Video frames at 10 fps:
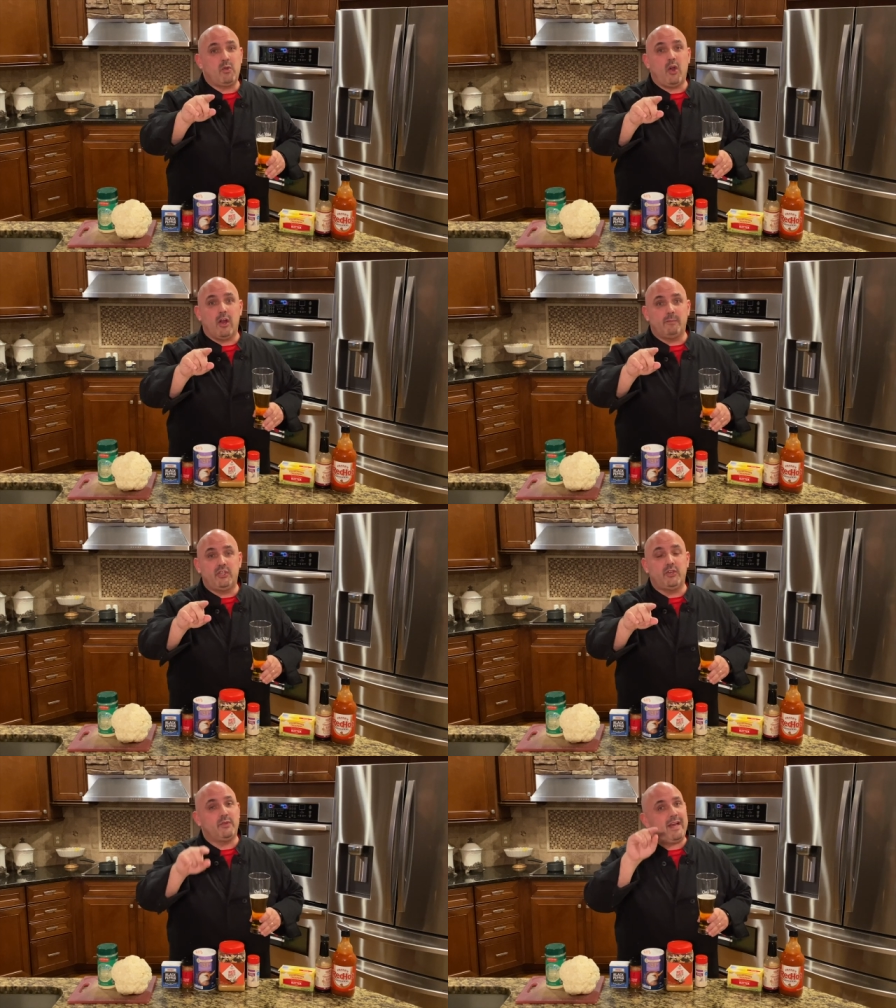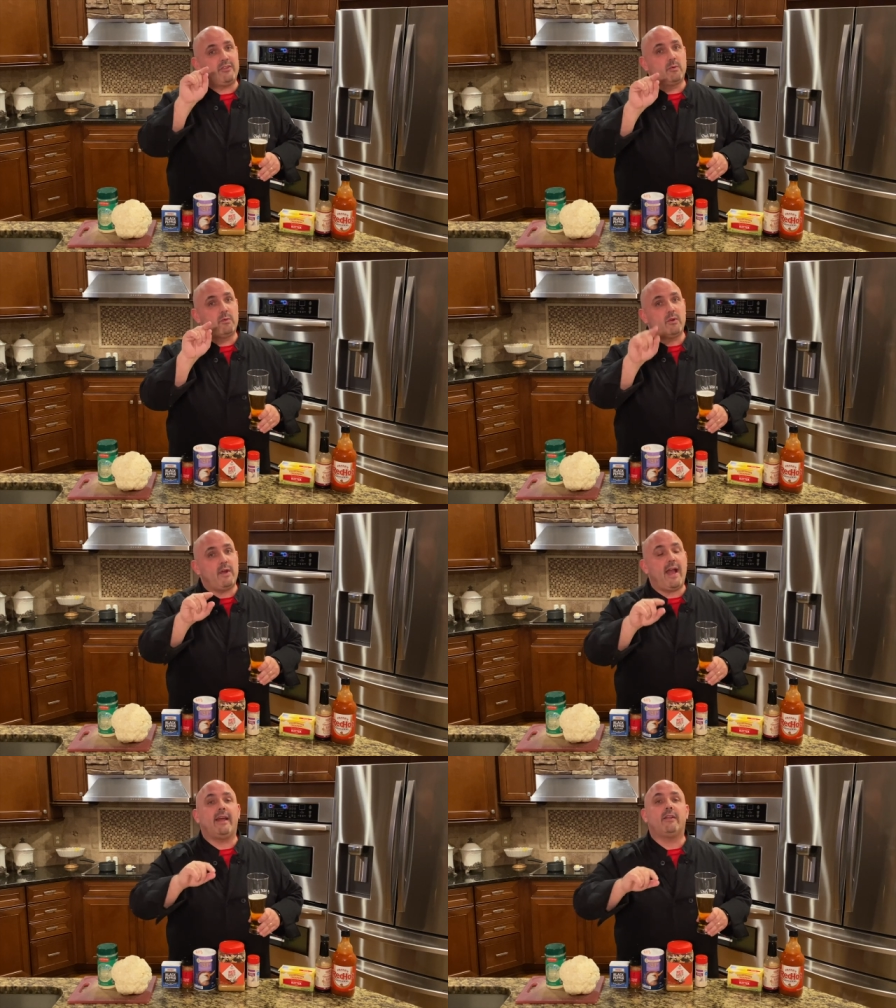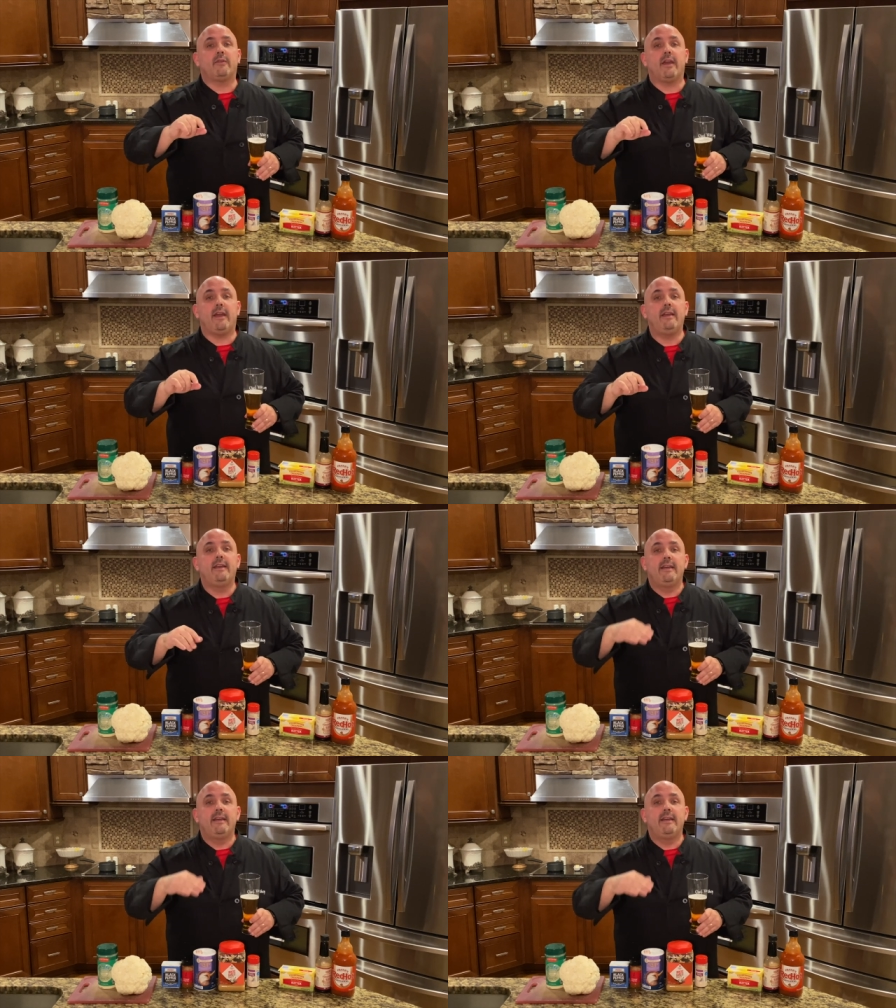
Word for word: carb too. That's where we're at, okay?